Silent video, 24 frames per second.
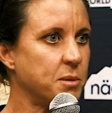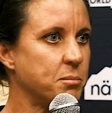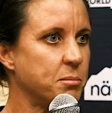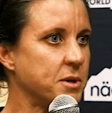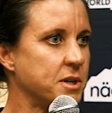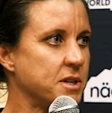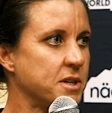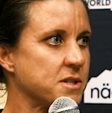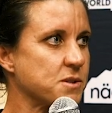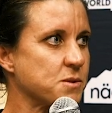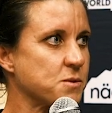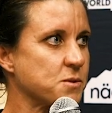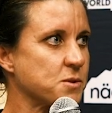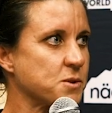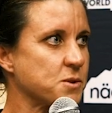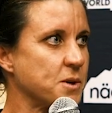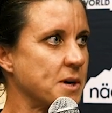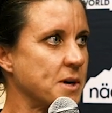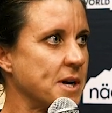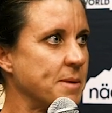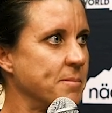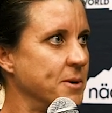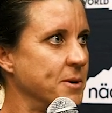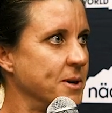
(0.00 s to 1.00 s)
but it's also
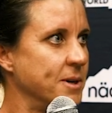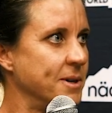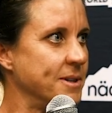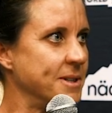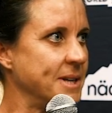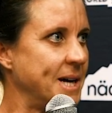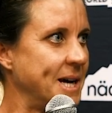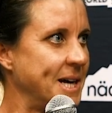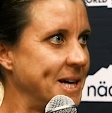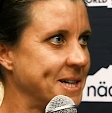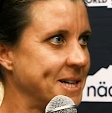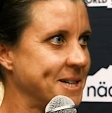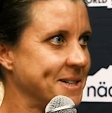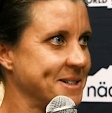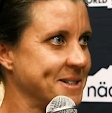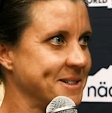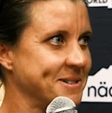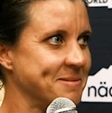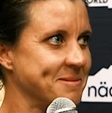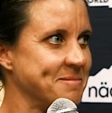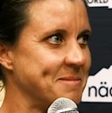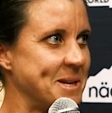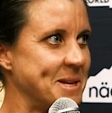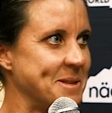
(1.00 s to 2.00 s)
I'm not like
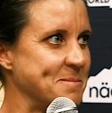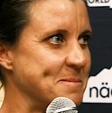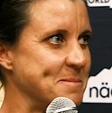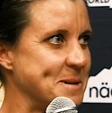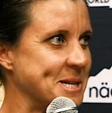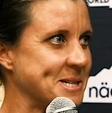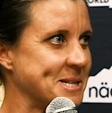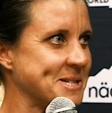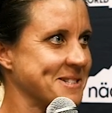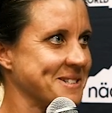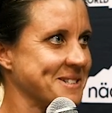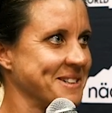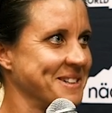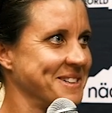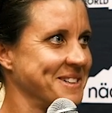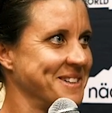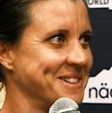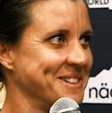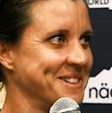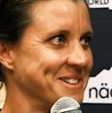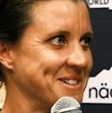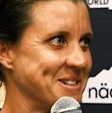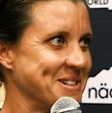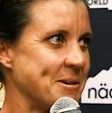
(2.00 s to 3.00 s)
at the best,
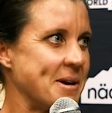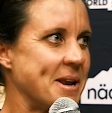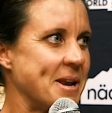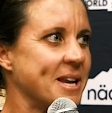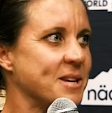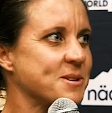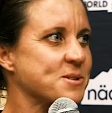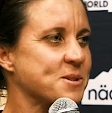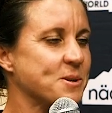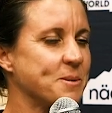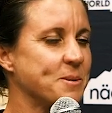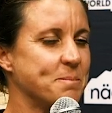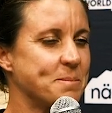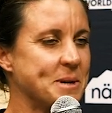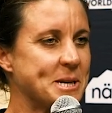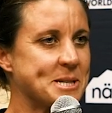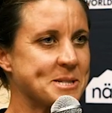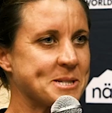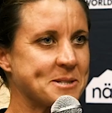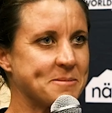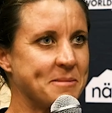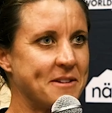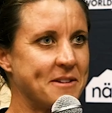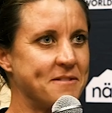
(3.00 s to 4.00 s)
and it's best
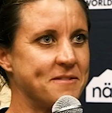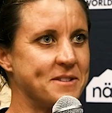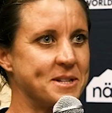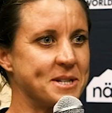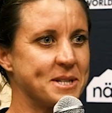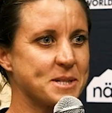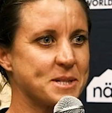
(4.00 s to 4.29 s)
in my fitness.